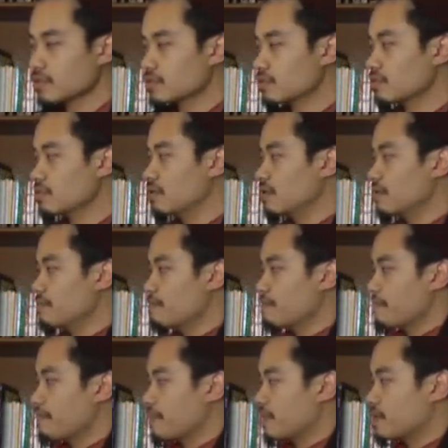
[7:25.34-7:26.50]
So
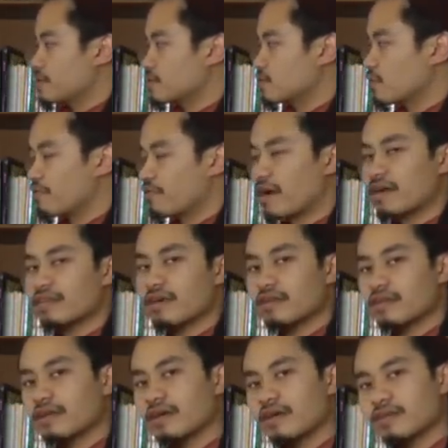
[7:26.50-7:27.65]
we find
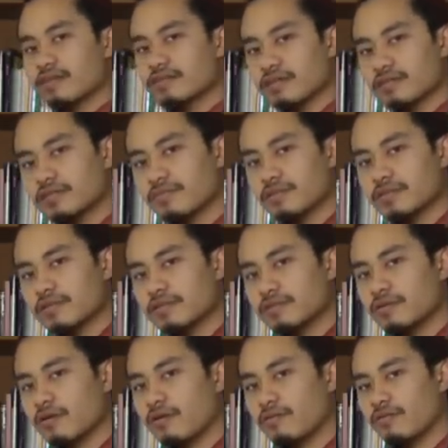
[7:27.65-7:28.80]
that the
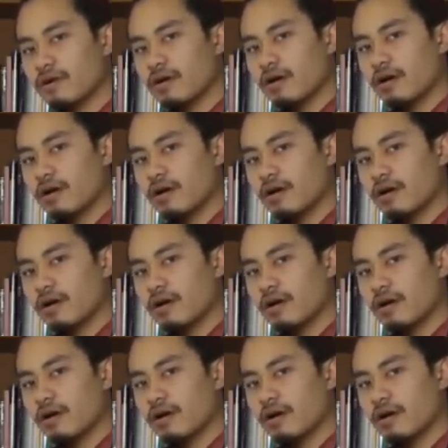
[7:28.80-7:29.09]
juxtaposition of